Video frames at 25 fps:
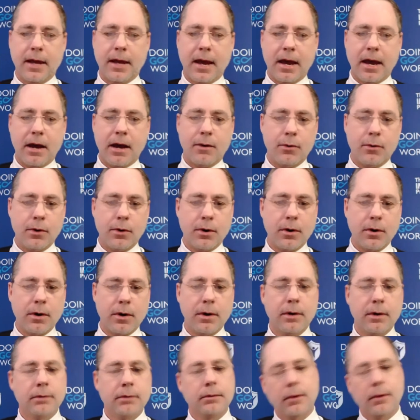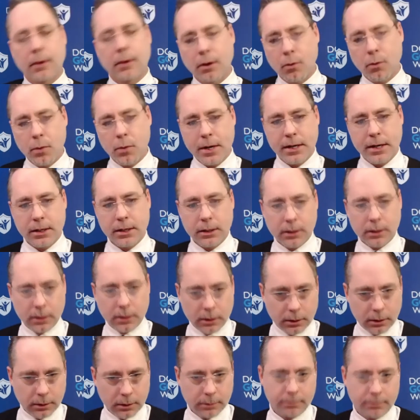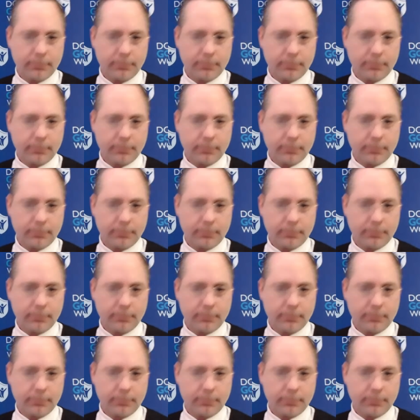hour a week.